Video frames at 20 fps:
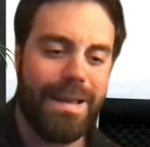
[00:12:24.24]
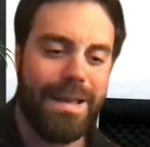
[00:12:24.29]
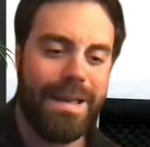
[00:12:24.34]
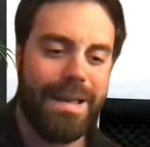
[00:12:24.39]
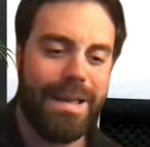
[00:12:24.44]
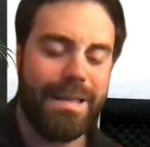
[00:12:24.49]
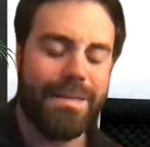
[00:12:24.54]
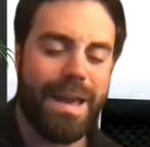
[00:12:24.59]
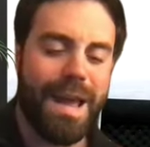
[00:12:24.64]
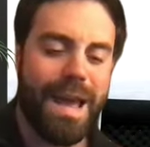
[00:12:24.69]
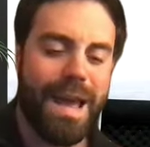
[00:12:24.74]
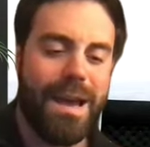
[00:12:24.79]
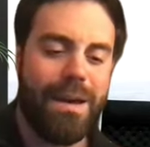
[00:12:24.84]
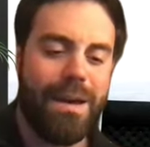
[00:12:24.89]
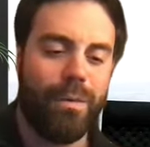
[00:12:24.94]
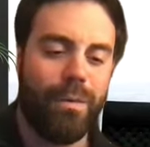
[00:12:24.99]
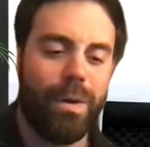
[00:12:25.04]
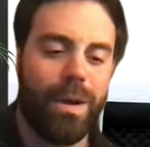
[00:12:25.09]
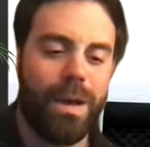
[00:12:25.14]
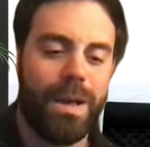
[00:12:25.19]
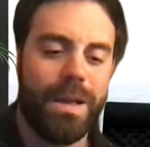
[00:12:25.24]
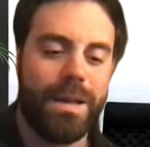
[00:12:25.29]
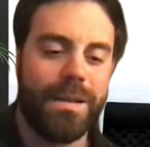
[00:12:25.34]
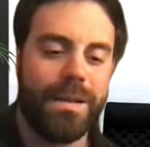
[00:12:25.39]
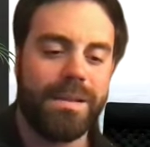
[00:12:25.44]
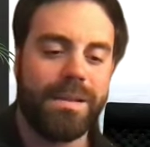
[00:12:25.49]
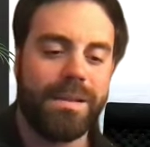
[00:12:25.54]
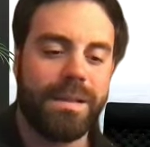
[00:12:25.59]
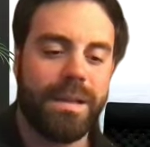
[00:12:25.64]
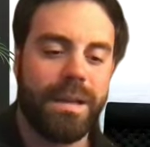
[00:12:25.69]
that
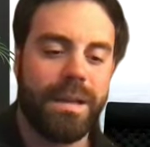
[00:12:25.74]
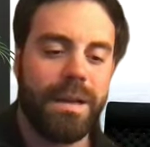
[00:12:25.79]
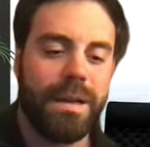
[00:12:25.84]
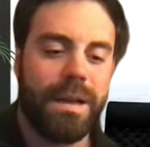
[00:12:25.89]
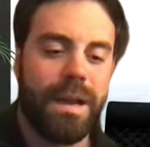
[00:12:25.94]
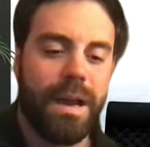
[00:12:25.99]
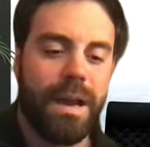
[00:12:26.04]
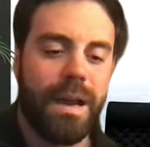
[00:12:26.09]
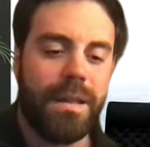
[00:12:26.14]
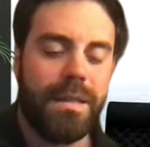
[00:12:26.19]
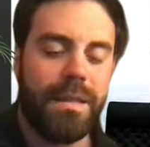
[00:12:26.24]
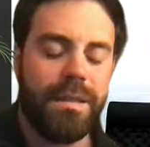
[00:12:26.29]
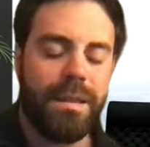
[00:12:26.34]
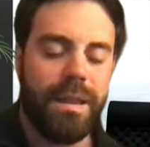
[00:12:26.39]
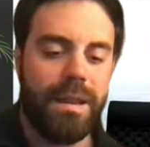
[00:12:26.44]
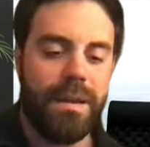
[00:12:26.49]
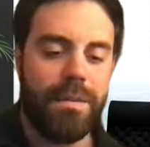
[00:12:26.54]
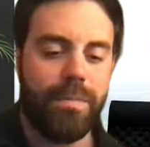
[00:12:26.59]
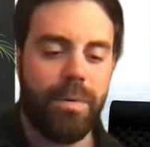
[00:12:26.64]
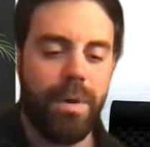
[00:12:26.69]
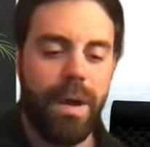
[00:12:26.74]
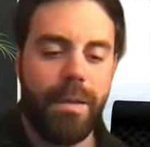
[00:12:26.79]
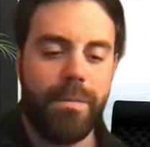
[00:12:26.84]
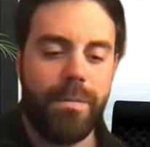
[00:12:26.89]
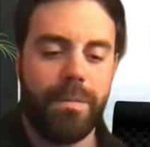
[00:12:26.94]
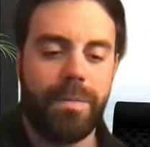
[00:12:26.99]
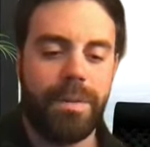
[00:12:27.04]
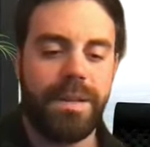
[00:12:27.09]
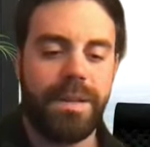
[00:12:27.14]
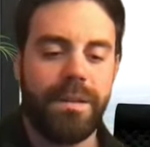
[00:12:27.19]
was, I think,
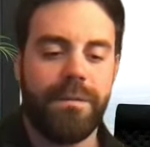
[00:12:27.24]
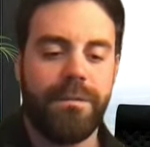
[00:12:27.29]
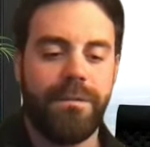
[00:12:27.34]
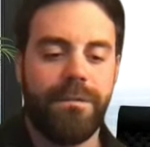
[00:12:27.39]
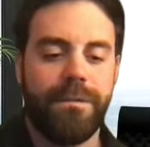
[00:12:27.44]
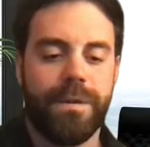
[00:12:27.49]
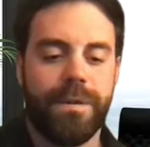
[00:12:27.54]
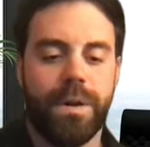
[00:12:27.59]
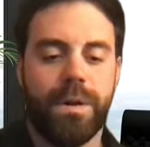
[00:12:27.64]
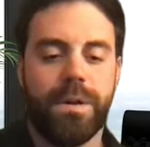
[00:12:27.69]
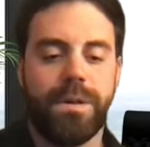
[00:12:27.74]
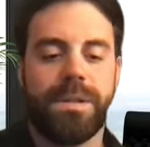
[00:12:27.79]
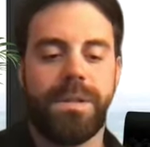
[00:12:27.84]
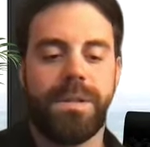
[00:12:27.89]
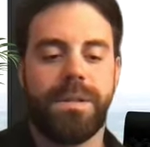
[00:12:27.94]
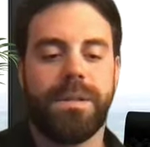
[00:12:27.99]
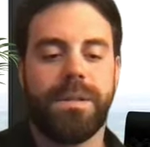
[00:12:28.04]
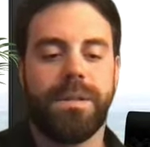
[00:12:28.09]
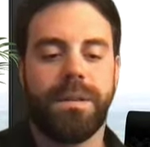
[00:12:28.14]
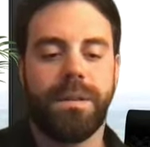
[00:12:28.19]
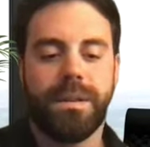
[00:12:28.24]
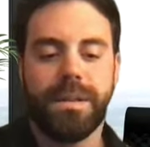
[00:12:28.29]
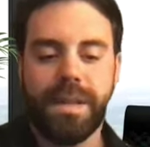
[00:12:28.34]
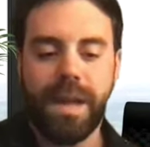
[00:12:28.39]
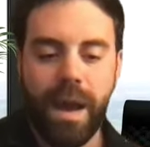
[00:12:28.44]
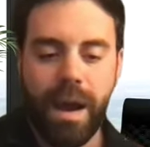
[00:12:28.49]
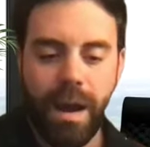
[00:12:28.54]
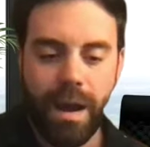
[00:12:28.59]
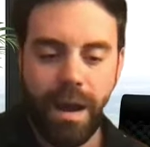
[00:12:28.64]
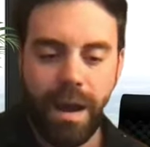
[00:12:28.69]
probably the first
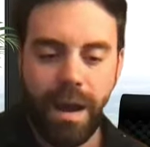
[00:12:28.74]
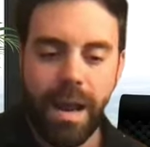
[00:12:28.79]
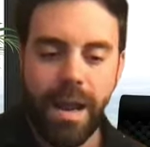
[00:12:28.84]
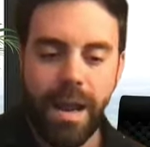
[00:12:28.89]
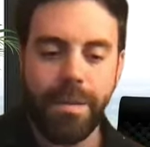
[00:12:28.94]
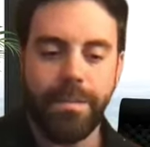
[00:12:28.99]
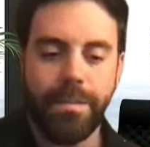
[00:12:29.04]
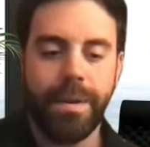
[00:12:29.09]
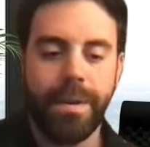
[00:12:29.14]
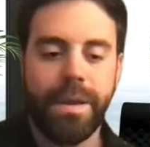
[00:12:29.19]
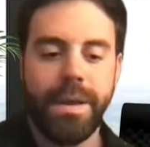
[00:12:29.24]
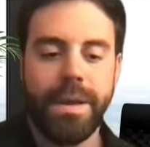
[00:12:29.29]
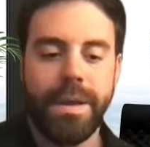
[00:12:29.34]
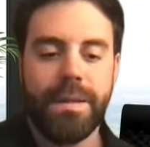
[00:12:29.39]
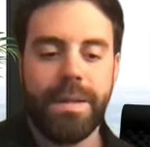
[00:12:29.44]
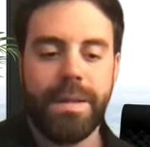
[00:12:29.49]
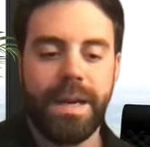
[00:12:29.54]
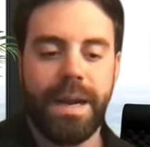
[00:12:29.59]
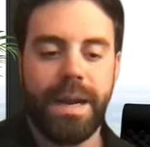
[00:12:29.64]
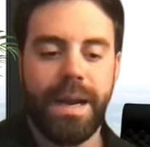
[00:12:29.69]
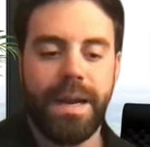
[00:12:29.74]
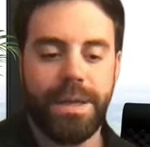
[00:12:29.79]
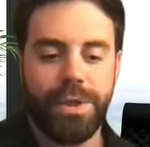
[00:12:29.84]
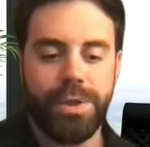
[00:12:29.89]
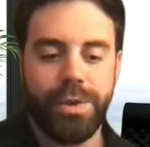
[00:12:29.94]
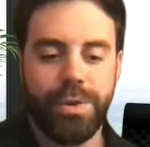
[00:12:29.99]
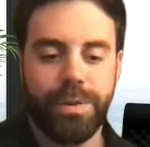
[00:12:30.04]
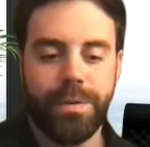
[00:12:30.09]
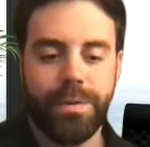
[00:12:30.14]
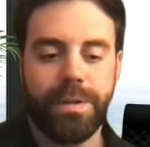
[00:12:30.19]
time that I
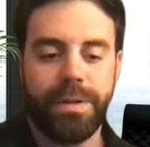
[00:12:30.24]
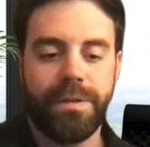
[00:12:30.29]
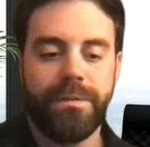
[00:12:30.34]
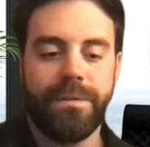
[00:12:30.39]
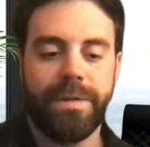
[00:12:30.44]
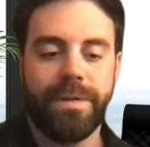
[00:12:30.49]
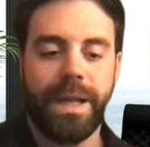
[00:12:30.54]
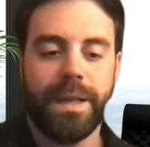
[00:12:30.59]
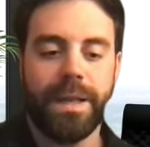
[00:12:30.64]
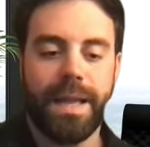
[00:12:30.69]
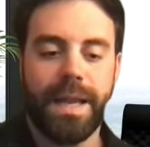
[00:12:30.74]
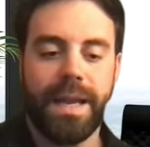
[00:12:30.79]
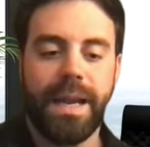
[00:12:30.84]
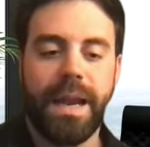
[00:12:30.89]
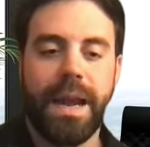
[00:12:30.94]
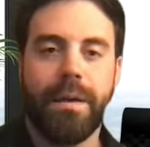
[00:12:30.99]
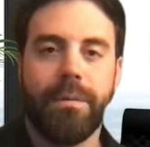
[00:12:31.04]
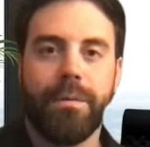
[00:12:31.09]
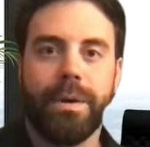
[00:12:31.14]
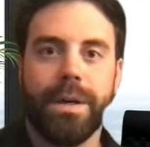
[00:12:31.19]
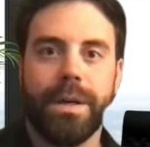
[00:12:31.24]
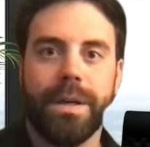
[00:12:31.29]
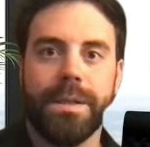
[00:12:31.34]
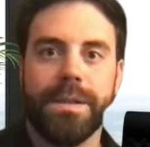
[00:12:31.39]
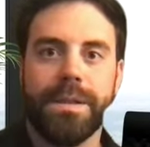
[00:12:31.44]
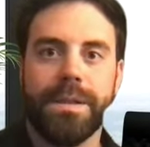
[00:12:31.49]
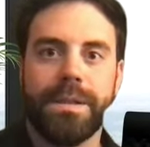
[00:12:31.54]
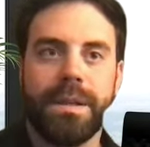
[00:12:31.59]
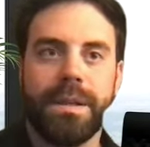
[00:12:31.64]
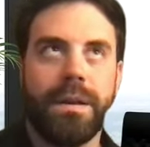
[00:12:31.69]
truly felt like I
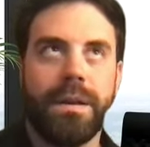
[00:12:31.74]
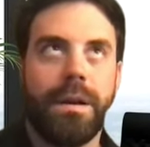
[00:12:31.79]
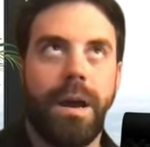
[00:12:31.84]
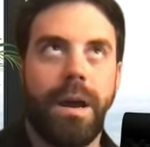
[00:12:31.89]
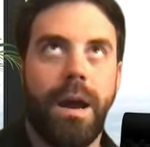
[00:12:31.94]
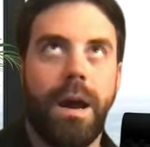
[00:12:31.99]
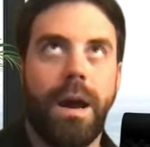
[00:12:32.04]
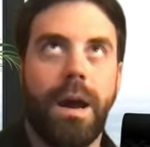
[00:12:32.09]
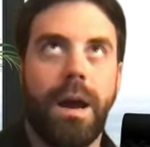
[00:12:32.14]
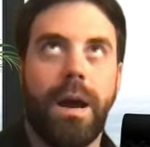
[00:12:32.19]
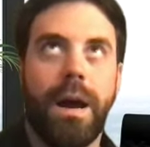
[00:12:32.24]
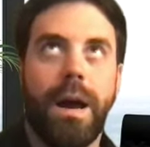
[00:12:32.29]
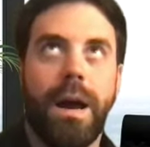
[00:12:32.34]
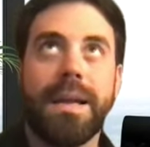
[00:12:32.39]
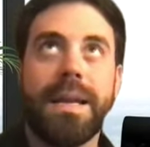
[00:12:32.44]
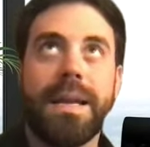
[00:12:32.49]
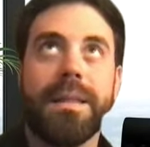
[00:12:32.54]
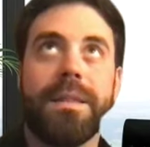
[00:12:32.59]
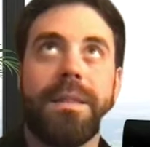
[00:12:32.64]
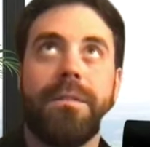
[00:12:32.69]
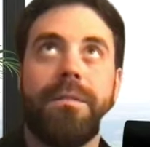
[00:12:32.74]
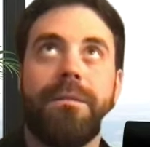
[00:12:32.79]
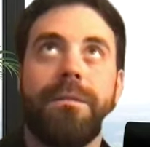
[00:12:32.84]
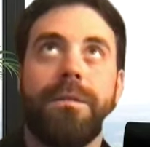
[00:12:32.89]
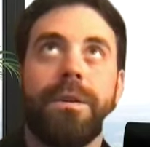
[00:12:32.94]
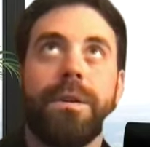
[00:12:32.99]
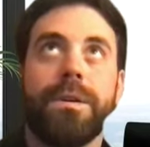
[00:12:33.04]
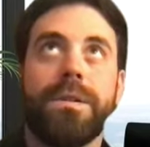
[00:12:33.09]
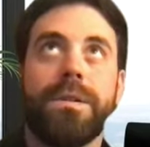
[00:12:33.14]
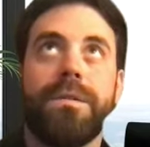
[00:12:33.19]
got the
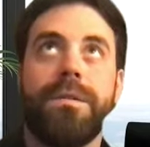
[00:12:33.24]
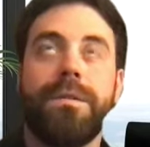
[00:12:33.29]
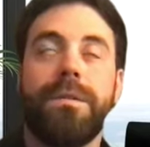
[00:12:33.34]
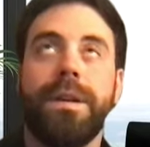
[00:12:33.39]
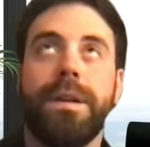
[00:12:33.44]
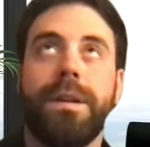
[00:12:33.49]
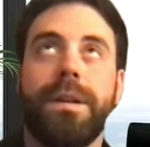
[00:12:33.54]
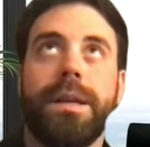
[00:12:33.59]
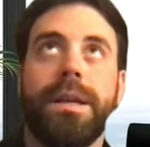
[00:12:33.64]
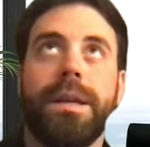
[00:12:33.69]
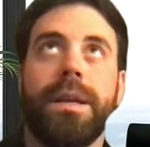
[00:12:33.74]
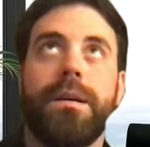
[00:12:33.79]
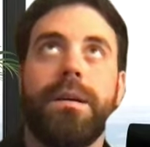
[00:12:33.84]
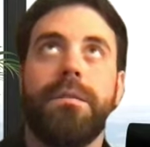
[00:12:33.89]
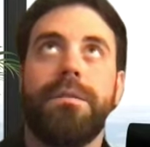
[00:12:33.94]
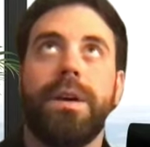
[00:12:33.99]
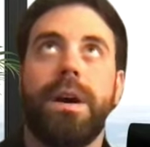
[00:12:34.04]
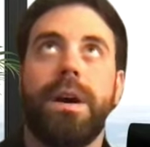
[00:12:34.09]
first feeling of